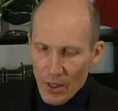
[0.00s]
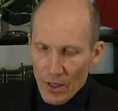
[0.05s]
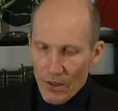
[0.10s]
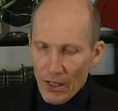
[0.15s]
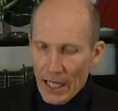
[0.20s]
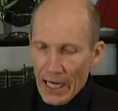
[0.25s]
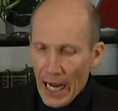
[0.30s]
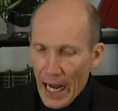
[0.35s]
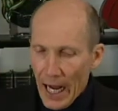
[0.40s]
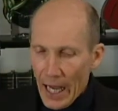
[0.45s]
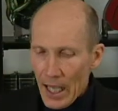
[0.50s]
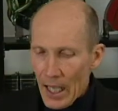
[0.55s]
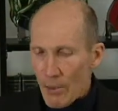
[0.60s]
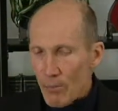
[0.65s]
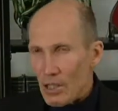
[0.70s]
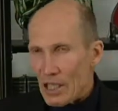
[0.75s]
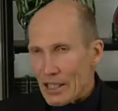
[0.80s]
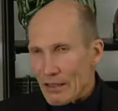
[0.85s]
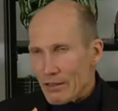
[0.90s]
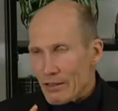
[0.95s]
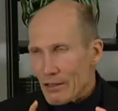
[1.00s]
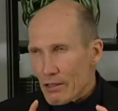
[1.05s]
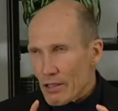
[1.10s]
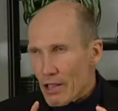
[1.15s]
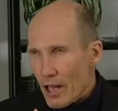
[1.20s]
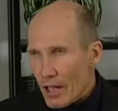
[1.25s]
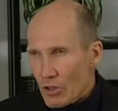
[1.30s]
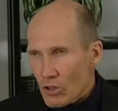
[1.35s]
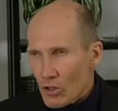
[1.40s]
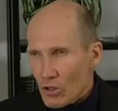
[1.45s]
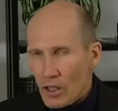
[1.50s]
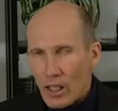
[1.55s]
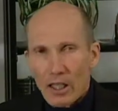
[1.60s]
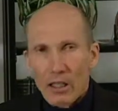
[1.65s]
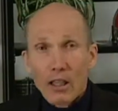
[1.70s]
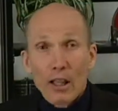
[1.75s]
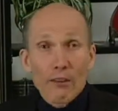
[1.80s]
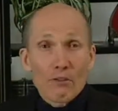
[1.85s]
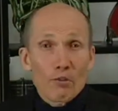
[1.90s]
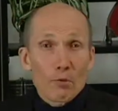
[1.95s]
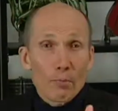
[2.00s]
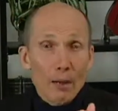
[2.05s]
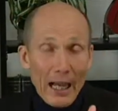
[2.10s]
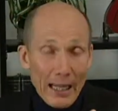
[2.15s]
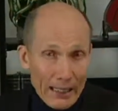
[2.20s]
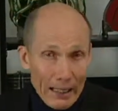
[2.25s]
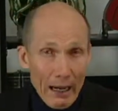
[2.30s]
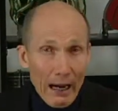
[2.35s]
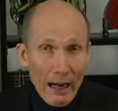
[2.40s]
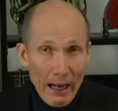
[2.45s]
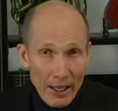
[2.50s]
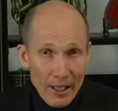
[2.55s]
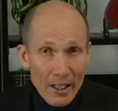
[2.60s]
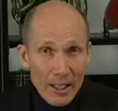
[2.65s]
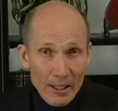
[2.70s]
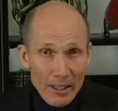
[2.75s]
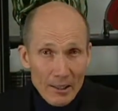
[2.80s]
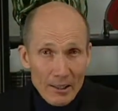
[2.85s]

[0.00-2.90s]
that I am intensely loved by God.